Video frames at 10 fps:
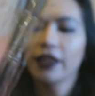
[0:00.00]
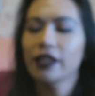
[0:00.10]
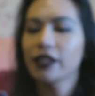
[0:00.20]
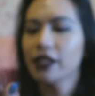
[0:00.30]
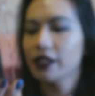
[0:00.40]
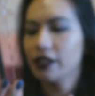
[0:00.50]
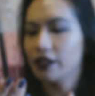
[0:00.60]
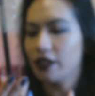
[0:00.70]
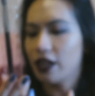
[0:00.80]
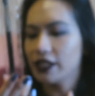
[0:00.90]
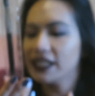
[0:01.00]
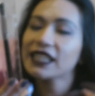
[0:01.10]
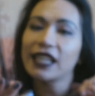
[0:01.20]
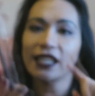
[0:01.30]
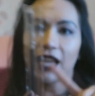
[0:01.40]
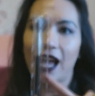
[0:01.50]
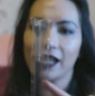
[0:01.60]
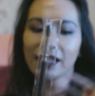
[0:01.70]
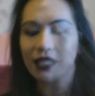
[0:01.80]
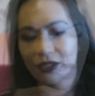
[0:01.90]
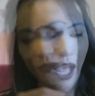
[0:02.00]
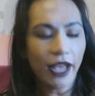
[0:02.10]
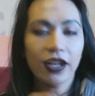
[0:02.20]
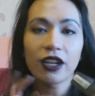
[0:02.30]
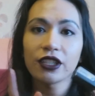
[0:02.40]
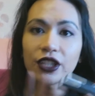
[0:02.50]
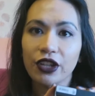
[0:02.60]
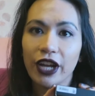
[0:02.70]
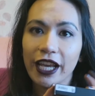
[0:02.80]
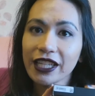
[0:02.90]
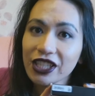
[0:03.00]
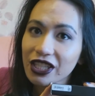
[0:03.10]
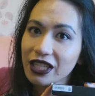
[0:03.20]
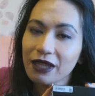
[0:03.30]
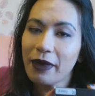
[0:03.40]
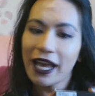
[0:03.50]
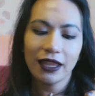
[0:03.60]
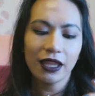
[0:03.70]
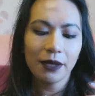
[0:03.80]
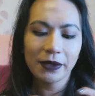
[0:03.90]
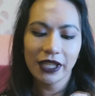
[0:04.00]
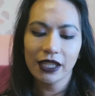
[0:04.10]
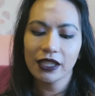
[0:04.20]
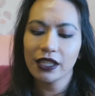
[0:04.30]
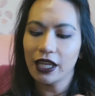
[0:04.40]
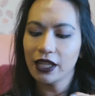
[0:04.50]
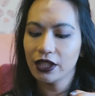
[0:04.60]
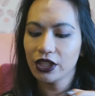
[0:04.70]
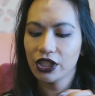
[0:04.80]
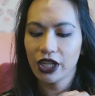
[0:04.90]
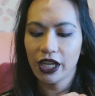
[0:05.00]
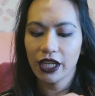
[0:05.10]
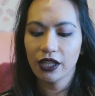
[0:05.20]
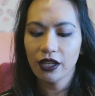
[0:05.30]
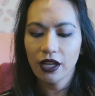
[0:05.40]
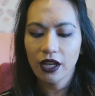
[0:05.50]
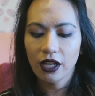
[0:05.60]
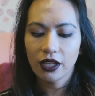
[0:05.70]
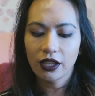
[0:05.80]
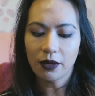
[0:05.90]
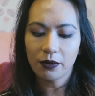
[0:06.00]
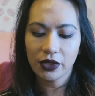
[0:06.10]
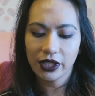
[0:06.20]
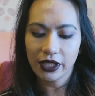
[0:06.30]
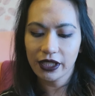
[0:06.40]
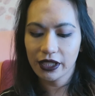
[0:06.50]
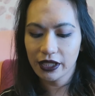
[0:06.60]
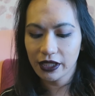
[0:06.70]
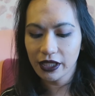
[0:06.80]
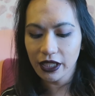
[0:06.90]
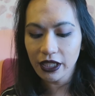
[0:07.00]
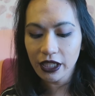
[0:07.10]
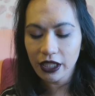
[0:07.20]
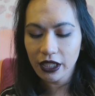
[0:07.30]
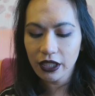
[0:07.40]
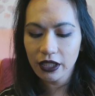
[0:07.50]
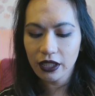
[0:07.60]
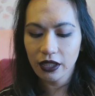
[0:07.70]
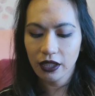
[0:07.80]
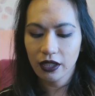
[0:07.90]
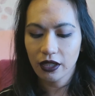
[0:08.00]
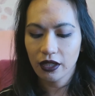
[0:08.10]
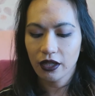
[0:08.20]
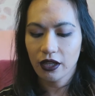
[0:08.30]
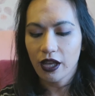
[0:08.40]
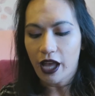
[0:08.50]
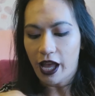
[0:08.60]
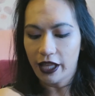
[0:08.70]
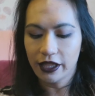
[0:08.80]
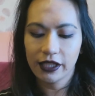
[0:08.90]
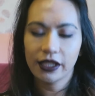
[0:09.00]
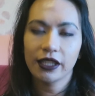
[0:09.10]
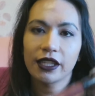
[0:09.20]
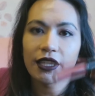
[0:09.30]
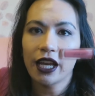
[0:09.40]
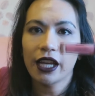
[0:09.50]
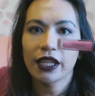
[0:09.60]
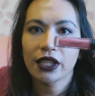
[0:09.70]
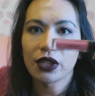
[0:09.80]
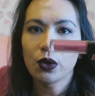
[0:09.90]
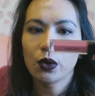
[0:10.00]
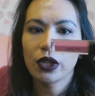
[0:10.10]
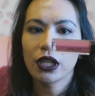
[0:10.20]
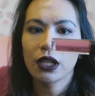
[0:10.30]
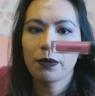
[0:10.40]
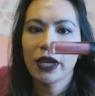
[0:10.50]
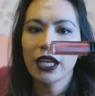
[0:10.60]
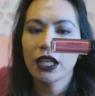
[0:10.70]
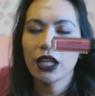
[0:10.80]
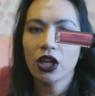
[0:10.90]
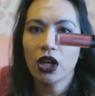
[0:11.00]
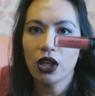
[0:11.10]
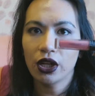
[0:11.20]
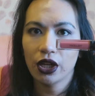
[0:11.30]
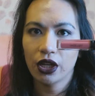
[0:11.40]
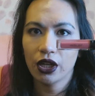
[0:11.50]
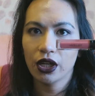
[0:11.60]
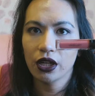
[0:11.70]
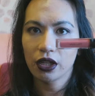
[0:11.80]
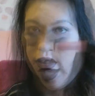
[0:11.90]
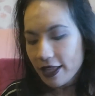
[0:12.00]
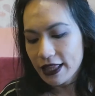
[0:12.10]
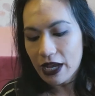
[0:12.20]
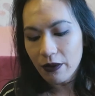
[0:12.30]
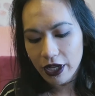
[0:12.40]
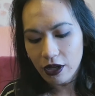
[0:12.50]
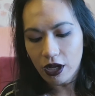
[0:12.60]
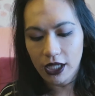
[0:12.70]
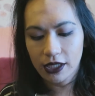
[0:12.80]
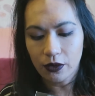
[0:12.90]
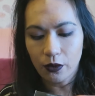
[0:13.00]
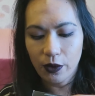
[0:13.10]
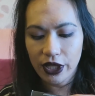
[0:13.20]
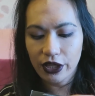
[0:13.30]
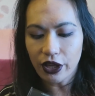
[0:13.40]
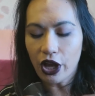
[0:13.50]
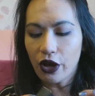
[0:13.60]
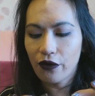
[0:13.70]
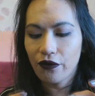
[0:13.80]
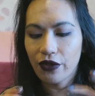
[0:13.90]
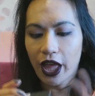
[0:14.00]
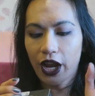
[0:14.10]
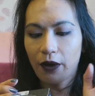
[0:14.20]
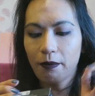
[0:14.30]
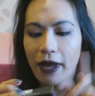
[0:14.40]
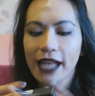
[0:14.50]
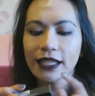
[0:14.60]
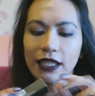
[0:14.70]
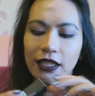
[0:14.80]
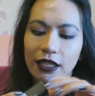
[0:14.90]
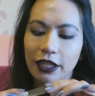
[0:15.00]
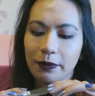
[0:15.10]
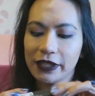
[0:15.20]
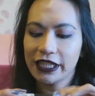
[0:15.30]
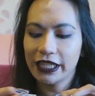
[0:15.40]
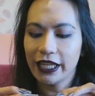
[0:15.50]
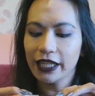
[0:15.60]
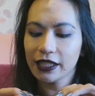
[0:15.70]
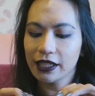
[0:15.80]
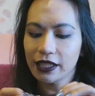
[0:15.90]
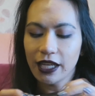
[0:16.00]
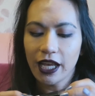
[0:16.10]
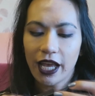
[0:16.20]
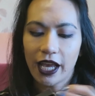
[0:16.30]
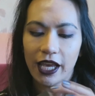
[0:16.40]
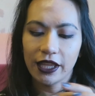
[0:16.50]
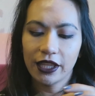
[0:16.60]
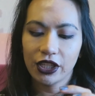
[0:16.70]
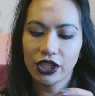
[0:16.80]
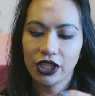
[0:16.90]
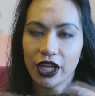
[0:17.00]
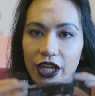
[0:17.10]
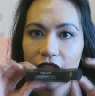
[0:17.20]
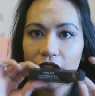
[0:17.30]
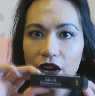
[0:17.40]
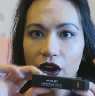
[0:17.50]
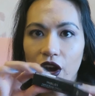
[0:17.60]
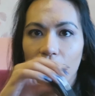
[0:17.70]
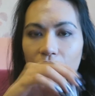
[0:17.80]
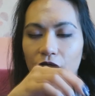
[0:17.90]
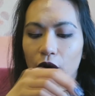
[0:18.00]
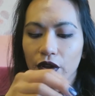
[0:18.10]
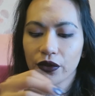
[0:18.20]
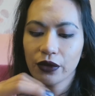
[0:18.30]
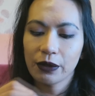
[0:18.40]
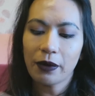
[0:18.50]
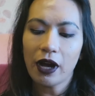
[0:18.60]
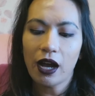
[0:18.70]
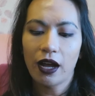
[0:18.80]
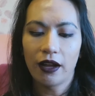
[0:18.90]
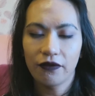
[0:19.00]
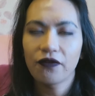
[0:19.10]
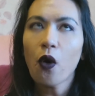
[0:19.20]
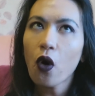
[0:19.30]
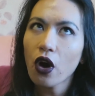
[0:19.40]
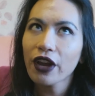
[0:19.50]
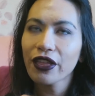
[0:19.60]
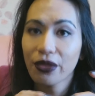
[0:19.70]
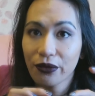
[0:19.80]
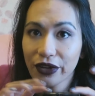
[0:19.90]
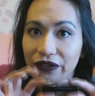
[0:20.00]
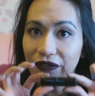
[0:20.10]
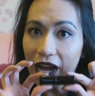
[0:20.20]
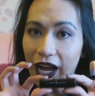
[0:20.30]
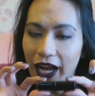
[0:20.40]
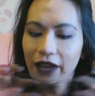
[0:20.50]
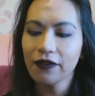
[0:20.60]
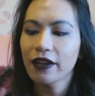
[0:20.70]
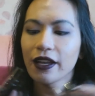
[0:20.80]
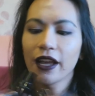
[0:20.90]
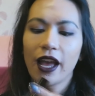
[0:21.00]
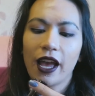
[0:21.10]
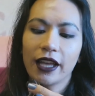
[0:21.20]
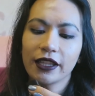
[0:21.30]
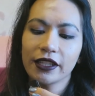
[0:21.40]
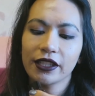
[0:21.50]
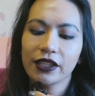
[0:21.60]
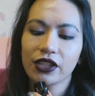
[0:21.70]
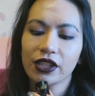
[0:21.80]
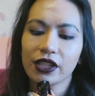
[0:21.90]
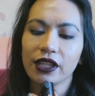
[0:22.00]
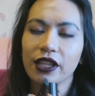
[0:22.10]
this is 6SS. I got another HD matte lip tint in the shade number 16, and this is a nice nudie pinky color. Now I got one of their matte lipsticks in the shade 435, and this is just a